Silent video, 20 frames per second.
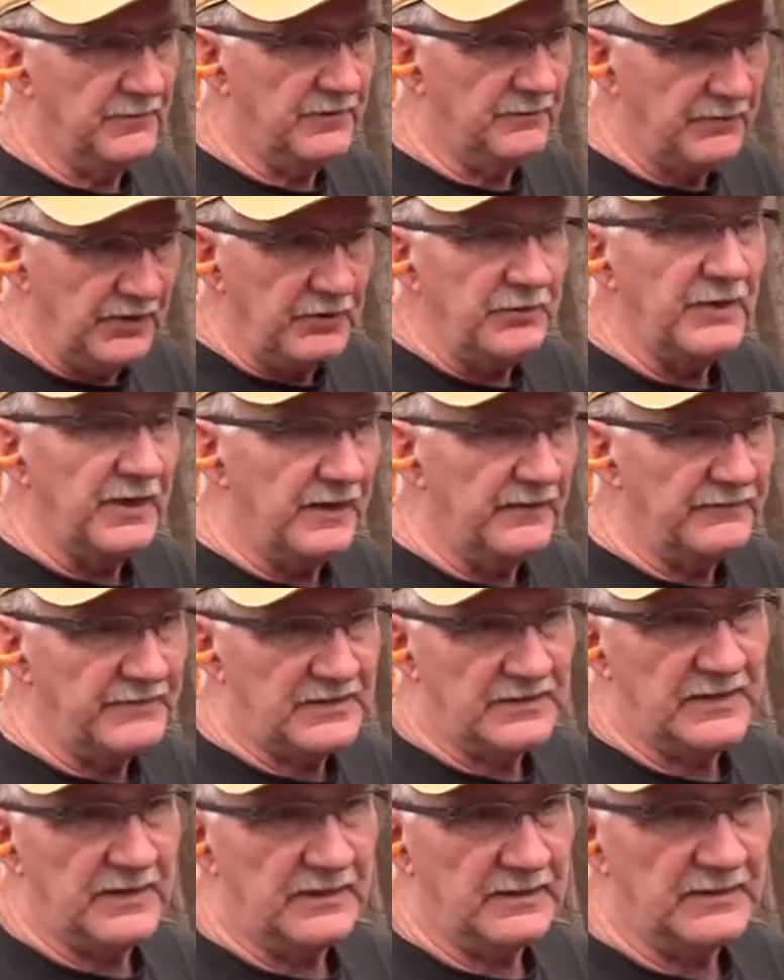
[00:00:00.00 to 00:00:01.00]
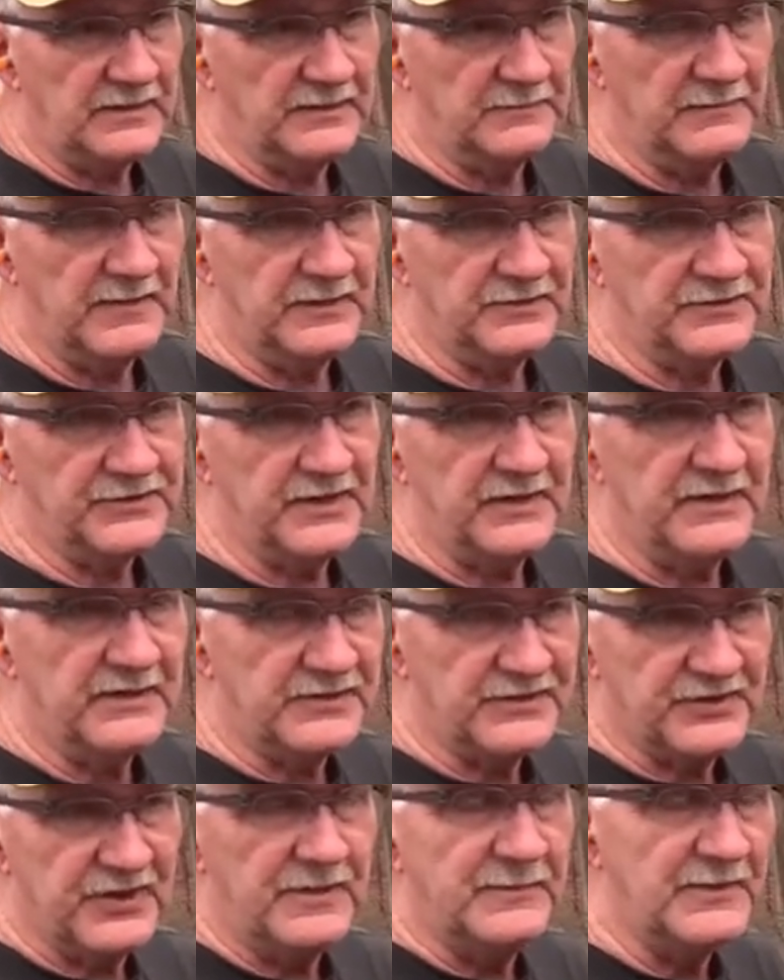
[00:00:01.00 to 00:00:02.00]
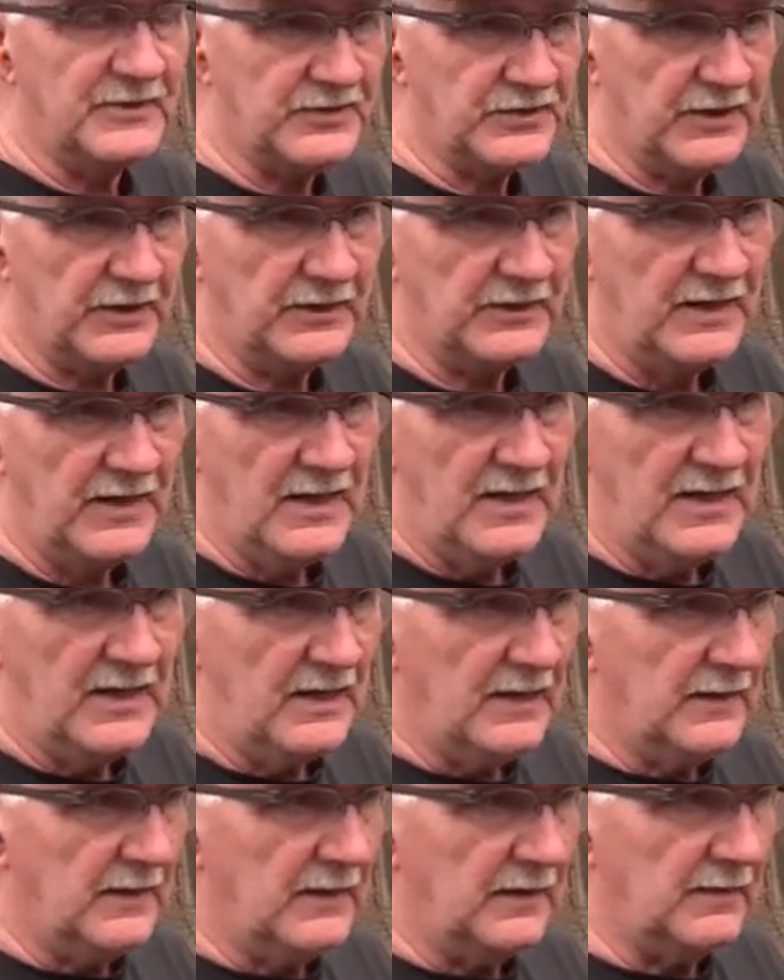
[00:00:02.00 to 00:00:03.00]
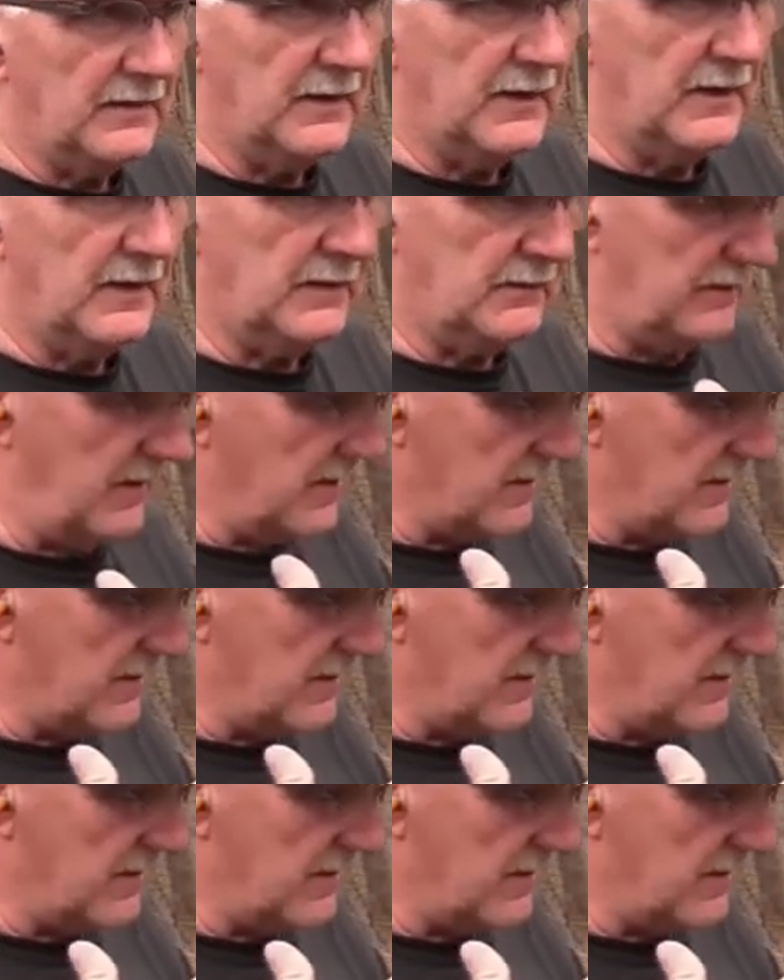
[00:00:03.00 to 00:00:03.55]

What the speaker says: beauty of it. Just like a CNC machine, they